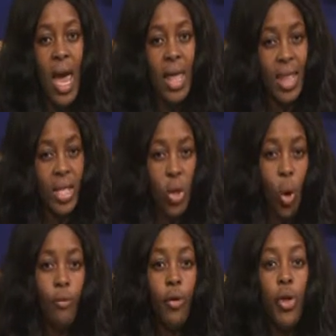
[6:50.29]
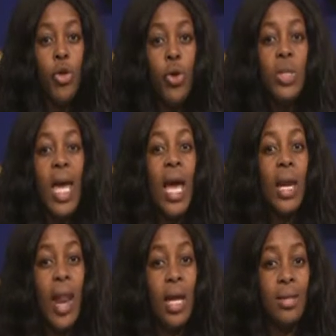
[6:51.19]
And that's all for the news
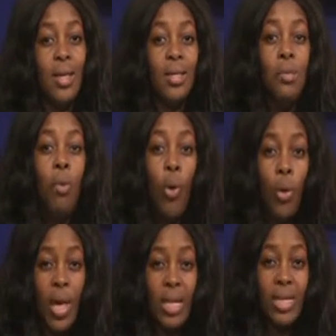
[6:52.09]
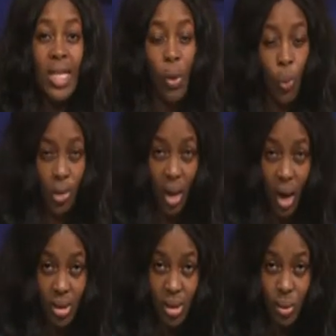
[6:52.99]
headlines this morning. Stay with
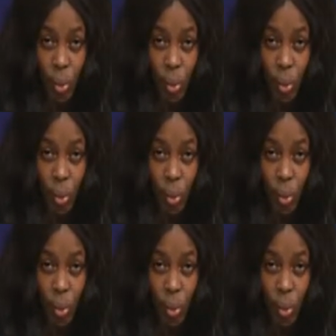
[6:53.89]
us.